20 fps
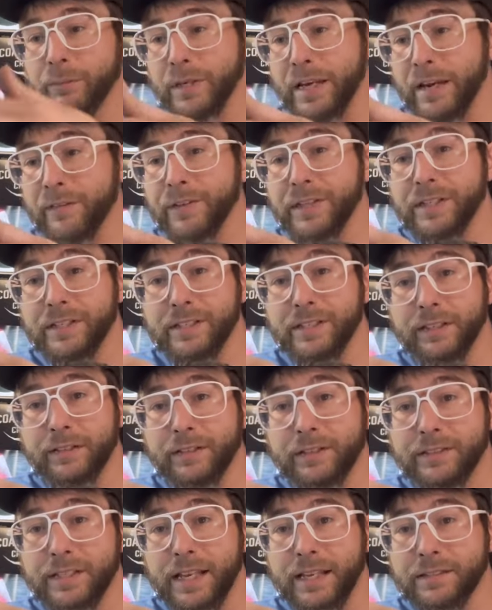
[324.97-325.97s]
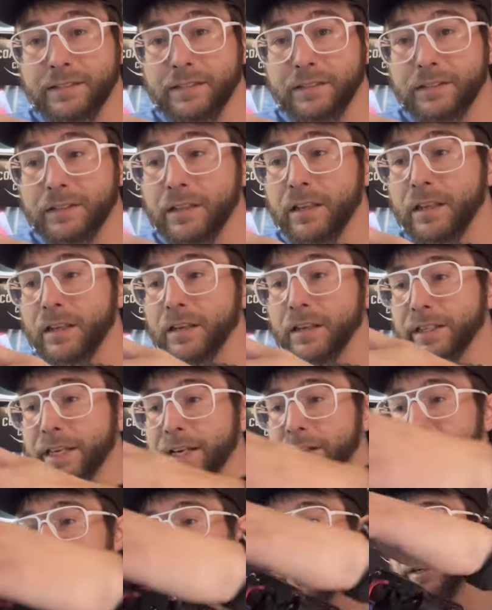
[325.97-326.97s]
We have the Silent Assassin uh,
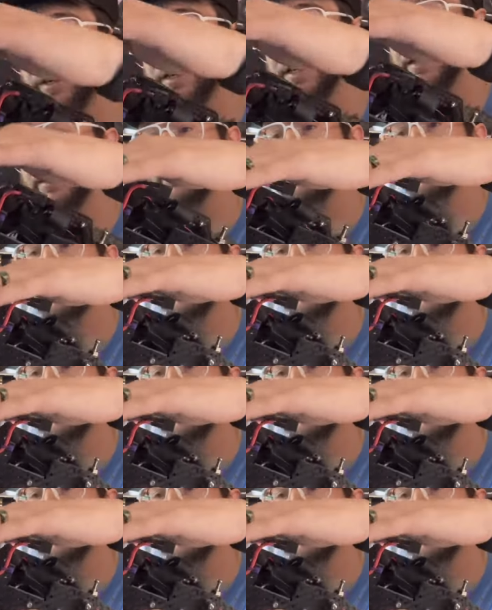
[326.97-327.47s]
carry bearing here,